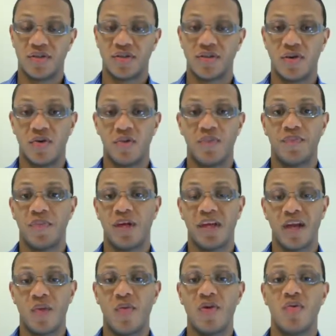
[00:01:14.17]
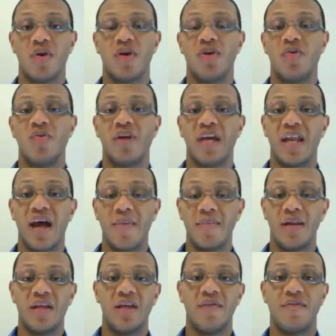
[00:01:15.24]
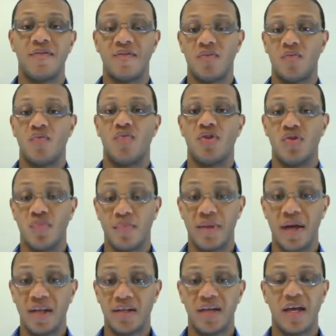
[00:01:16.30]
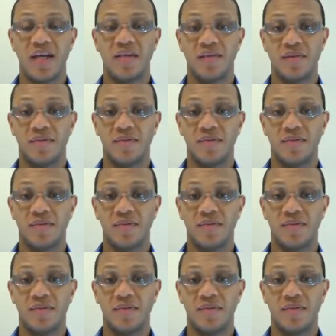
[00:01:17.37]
So again, what you want to do, again, I believe when you meditate,